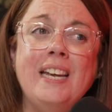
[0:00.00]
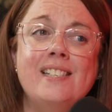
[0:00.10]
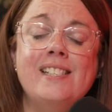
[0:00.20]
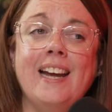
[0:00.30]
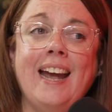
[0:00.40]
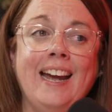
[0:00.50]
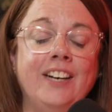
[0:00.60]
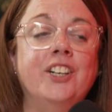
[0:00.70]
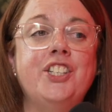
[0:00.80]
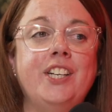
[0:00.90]
Waste to
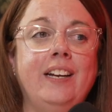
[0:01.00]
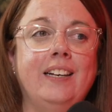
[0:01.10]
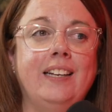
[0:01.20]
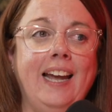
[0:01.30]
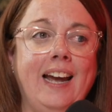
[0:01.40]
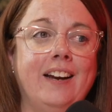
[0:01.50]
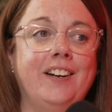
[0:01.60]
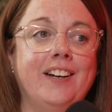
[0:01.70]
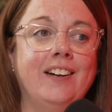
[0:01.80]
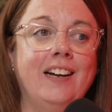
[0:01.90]
energy in
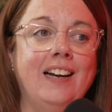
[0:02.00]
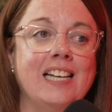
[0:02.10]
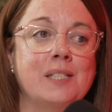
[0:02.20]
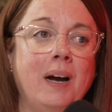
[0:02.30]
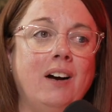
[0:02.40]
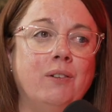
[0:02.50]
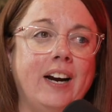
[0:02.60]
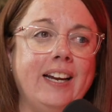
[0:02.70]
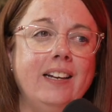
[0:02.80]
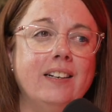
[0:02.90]
Canada as well,
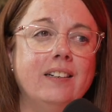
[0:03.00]
right?